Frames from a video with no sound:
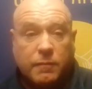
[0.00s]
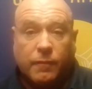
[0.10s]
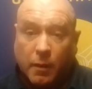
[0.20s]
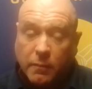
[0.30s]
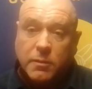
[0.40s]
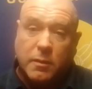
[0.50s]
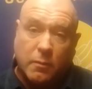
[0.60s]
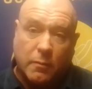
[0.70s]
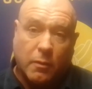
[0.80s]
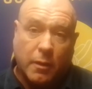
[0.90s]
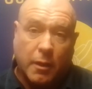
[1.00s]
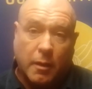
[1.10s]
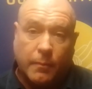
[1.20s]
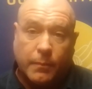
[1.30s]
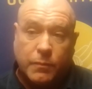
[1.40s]
fathers are not rocking
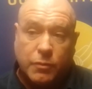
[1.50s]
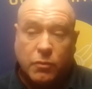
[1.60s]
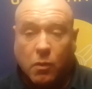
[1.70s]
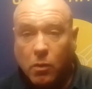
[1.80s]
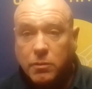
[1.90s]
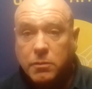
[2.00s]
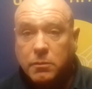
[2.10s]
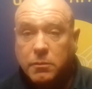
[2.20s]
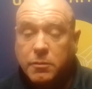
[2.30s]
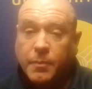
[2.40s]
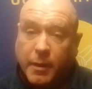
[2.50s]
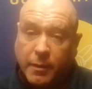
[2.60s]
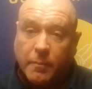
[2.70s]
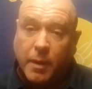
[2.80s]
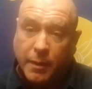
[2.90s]
up to court to pay
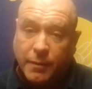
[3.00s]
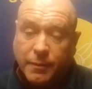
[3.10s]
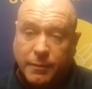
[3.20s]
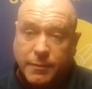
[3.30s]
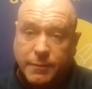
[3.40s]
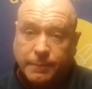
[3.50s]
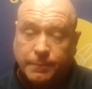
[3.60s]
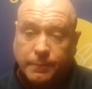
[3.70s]
their maintenance